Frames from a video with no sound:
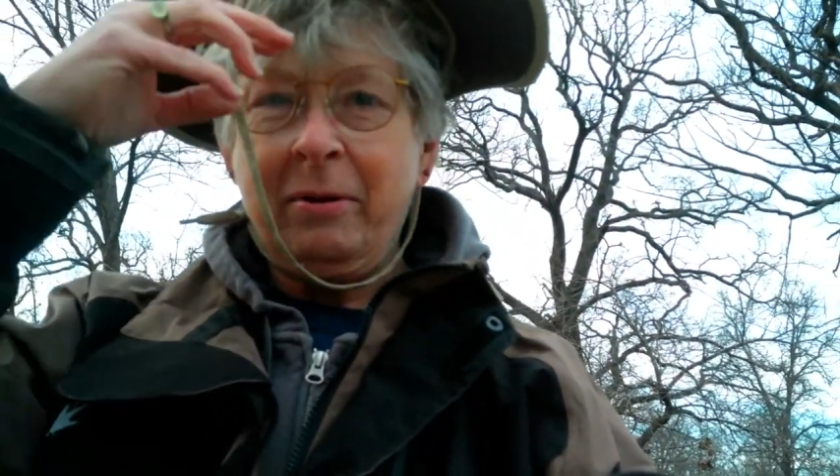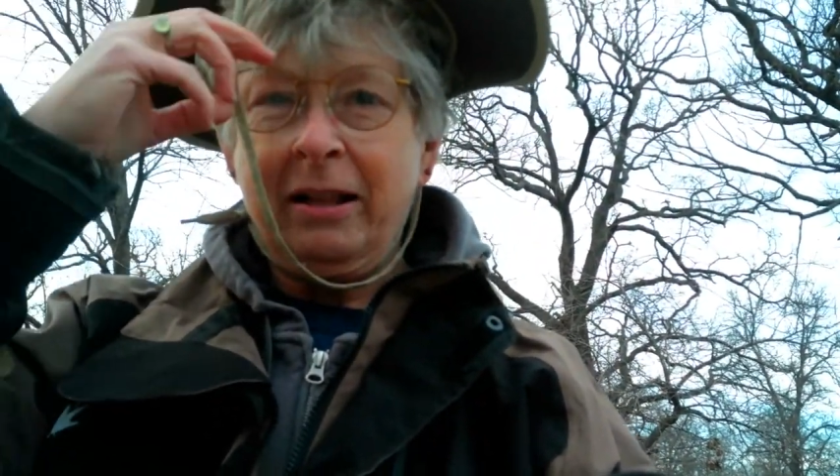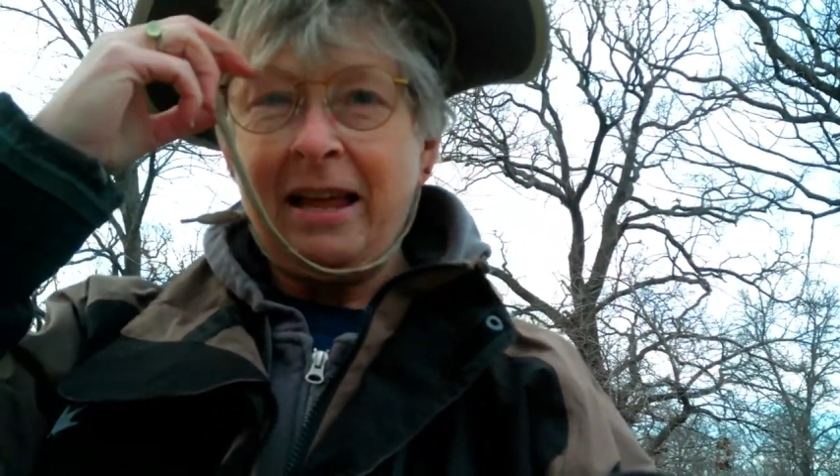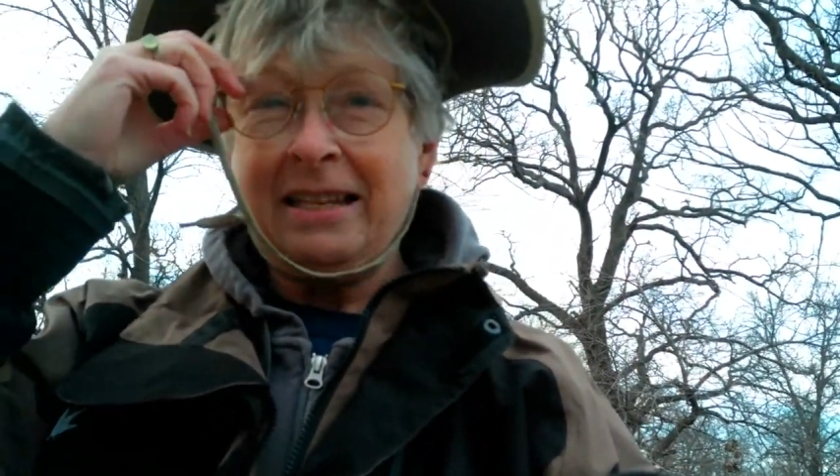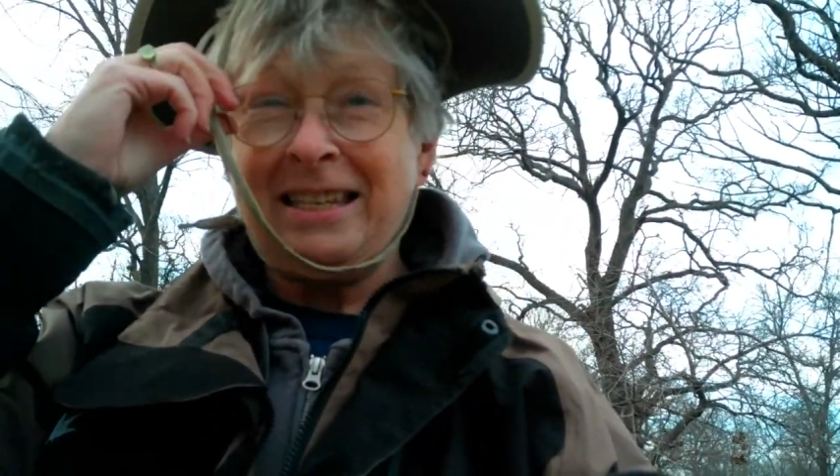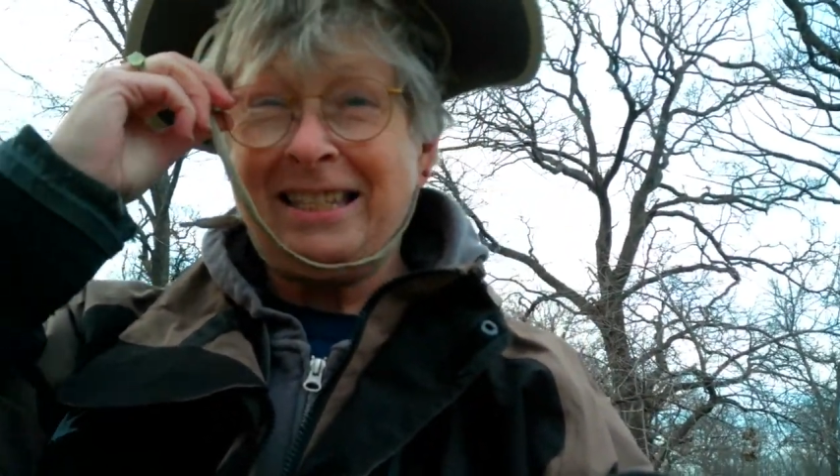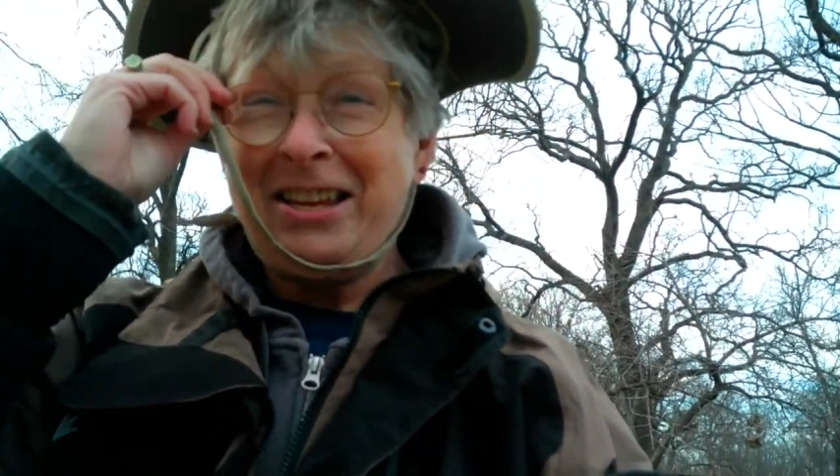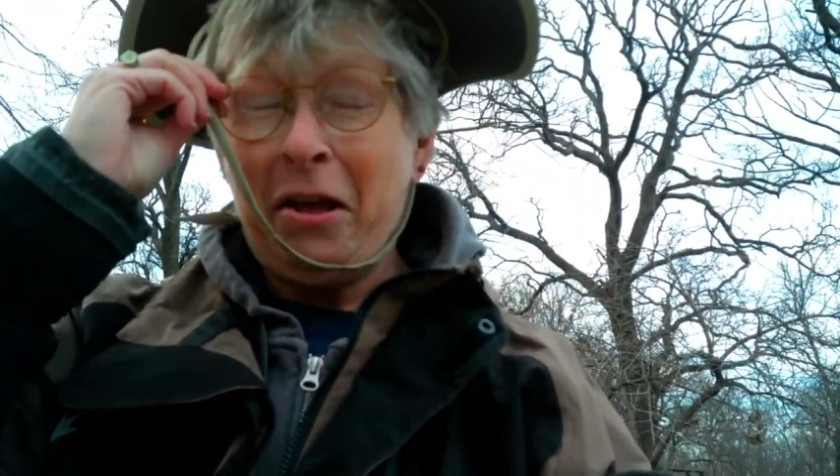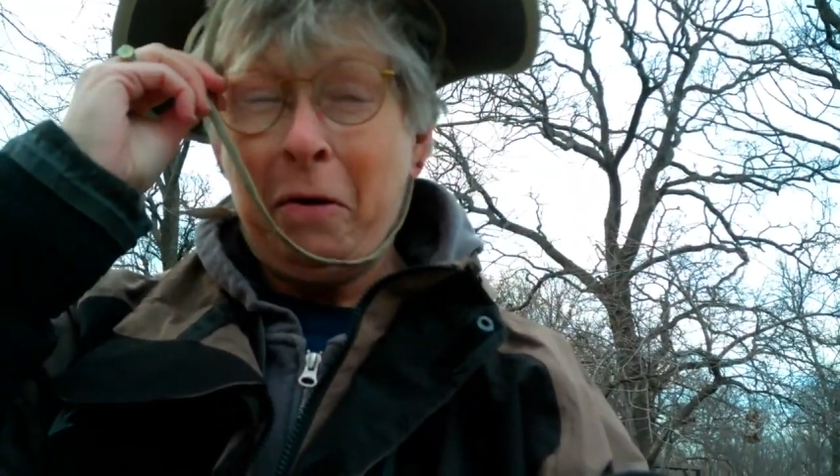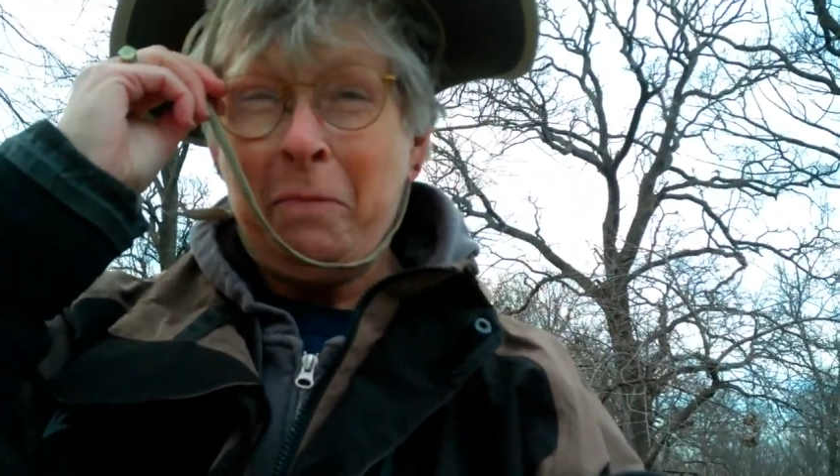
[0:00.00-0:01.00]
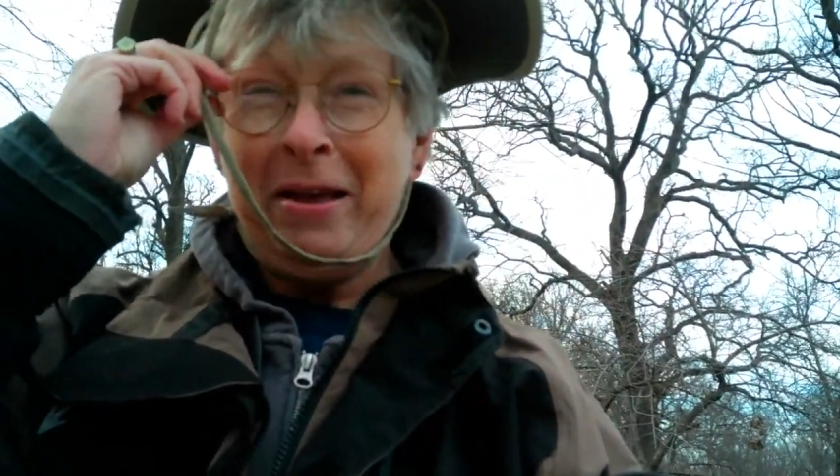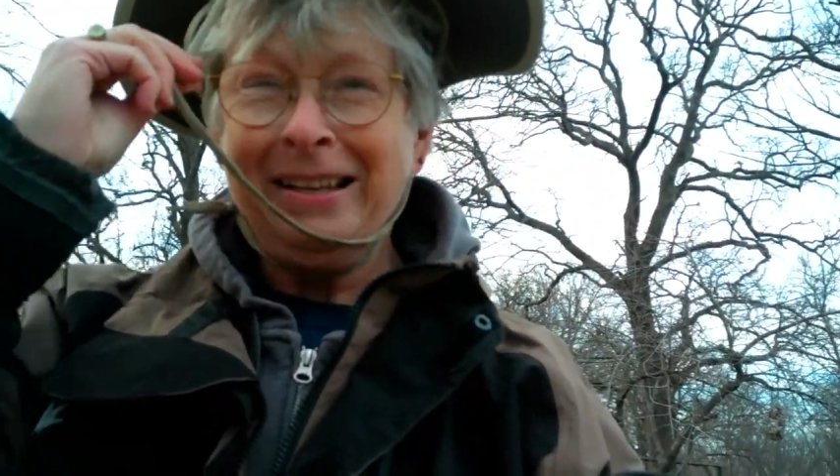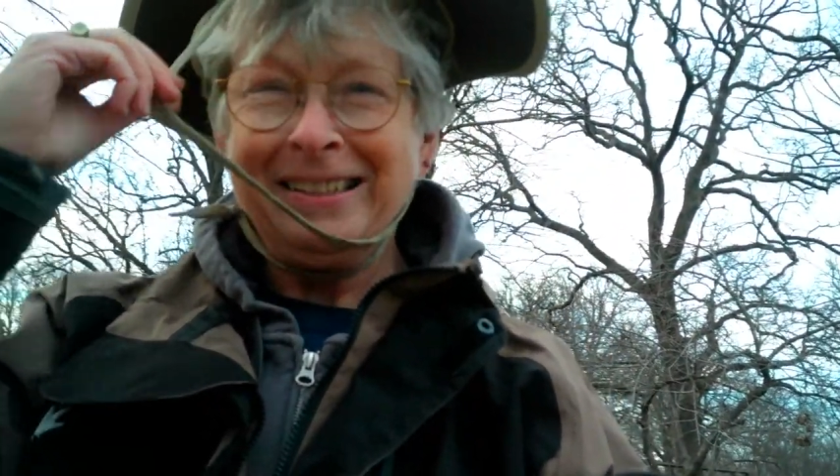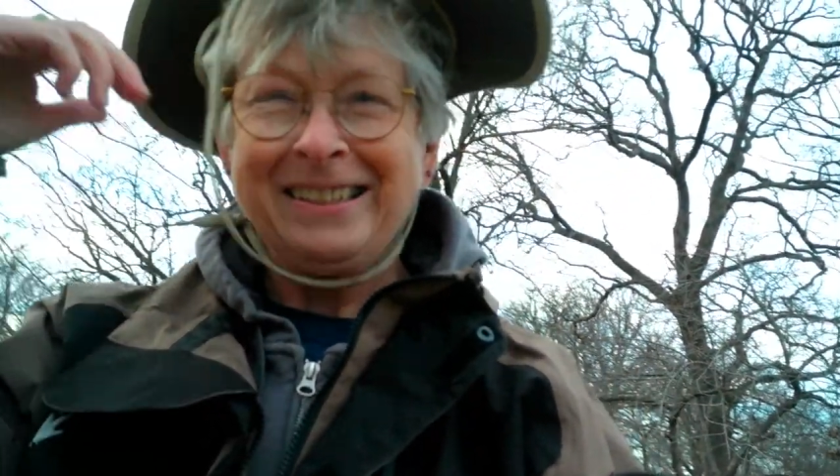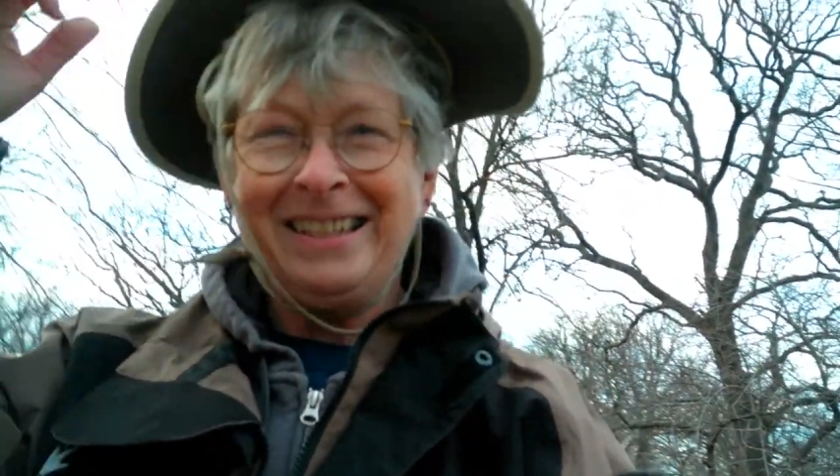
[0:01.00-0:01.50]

glasses all messed